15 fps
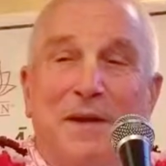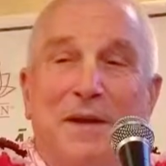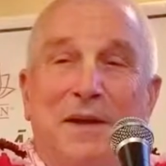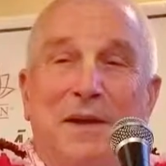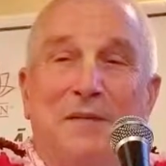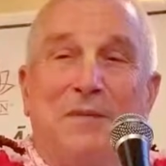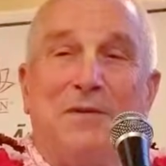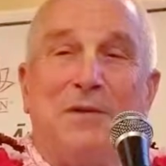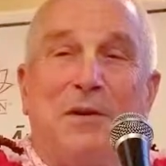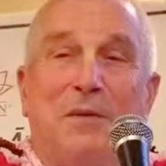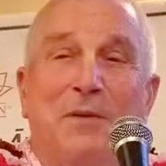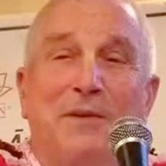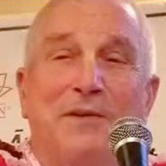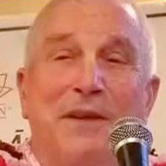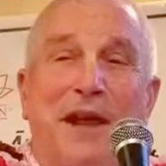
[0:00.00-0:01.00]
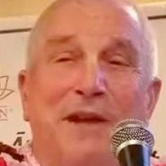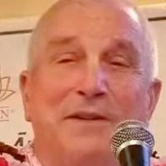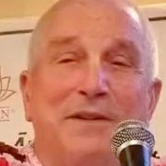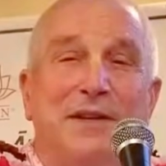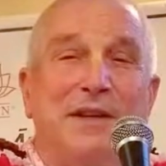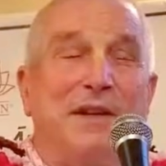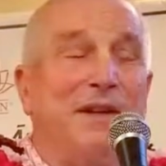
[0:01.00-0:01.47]
He was always
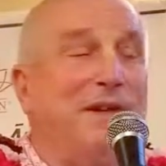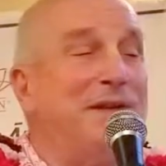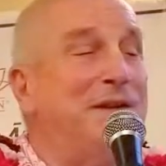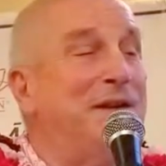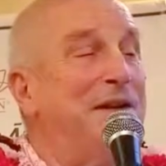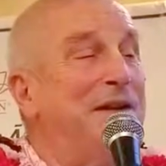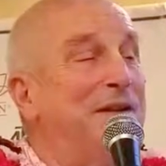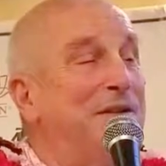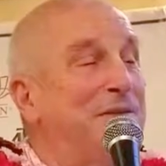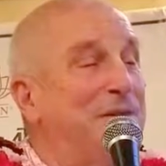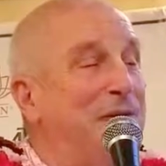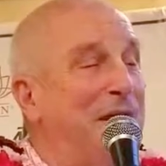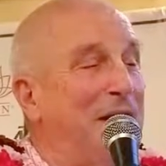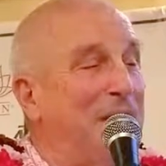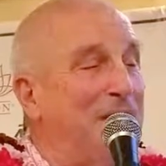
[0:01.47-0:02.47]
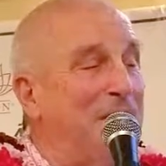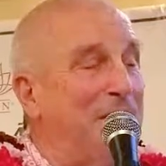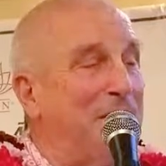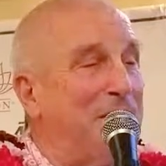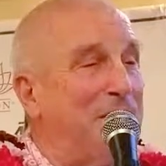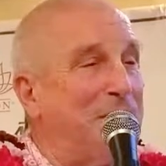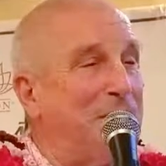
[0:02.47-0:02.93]
dancing in Sri Hari
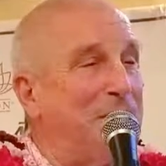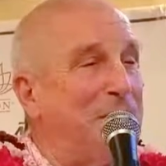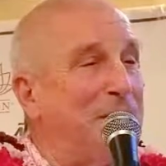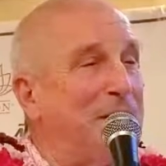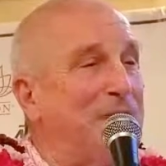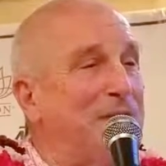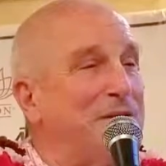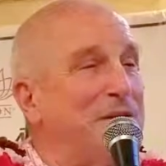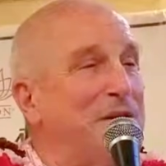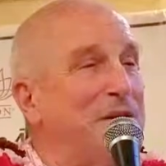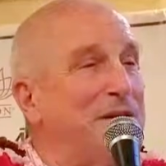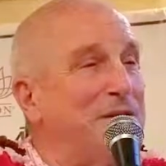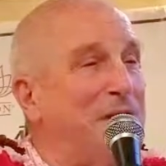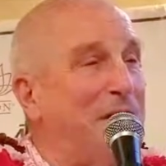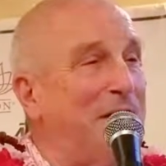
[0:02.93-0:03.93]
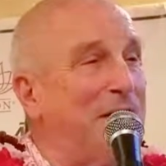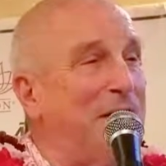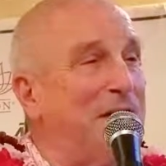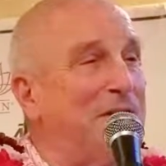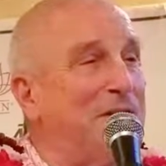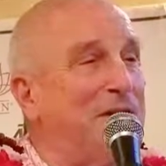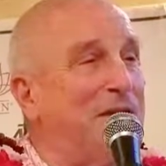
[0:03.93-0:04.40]
Kirtan because in this dark
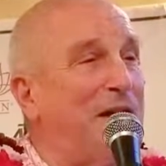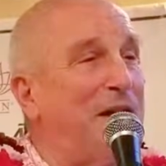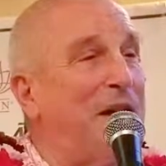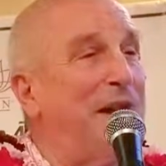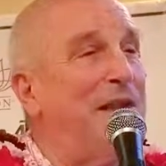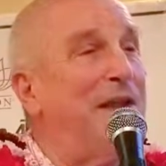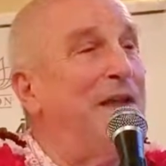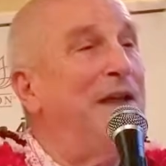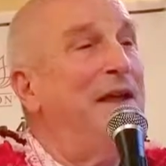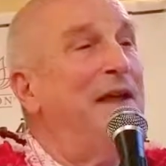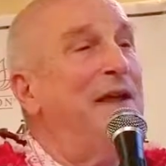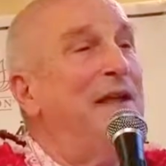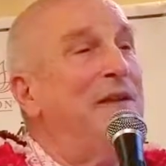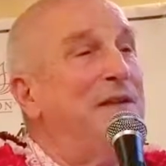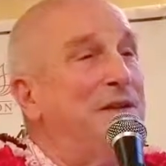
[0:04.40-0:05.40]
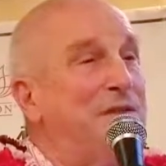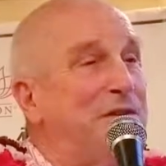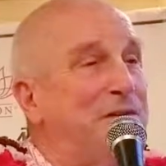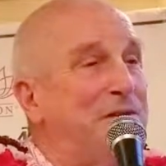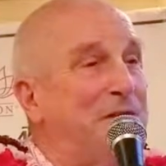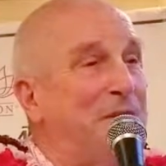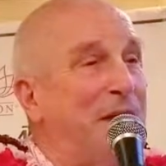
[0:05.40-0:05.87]
age of Kali, this
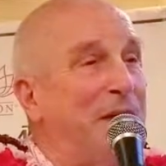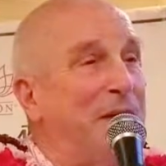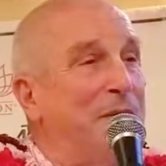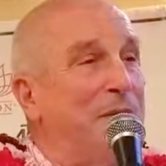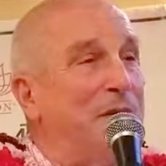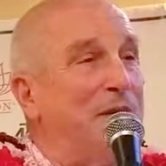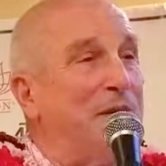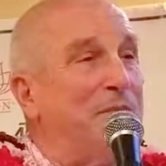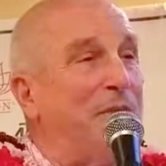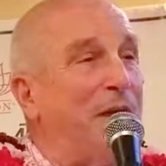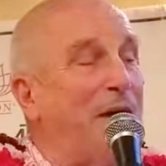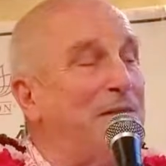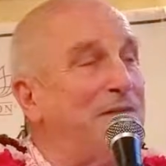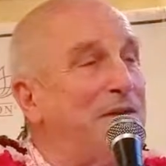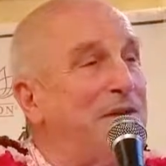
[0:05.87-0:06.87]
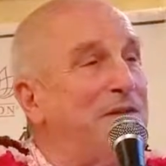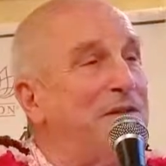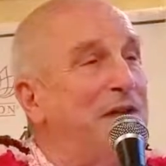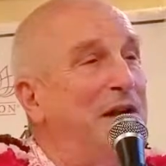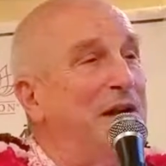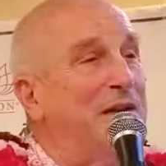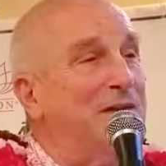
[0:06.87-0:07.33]
is a recommended process.
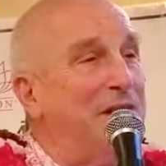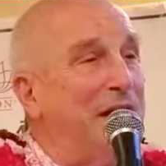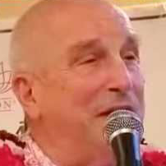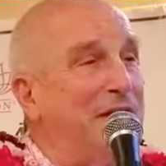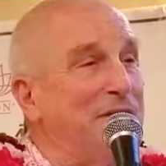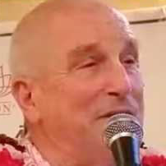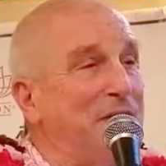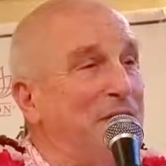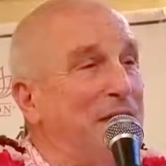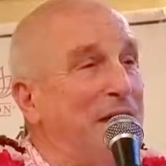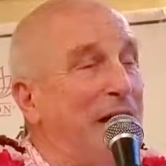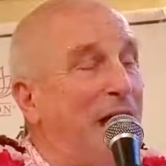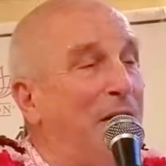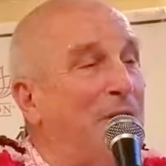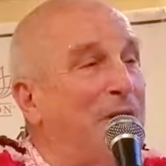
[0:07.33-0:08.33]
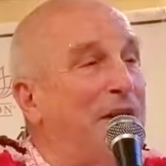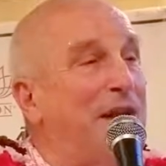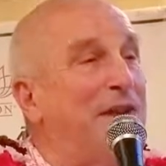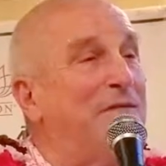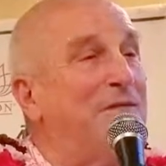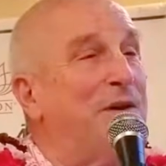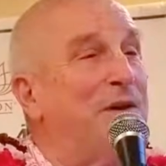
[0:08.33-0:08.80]
Chanting very
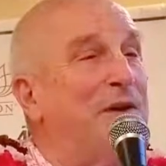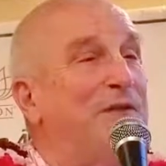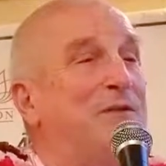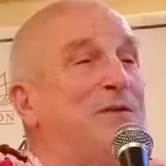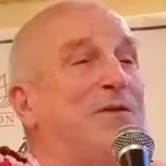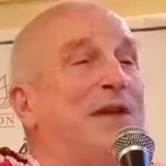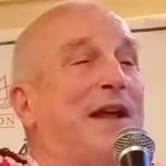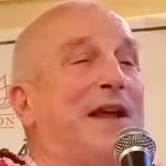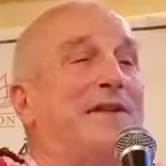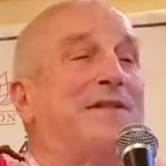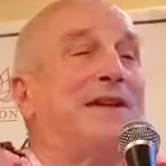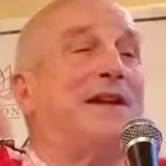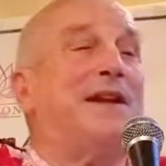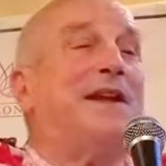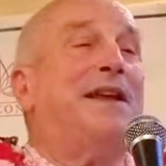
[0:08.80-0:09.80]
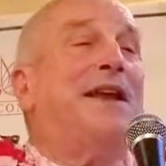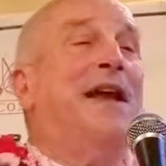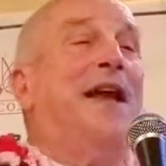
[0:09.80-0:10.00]
loudly and very enthusiastically.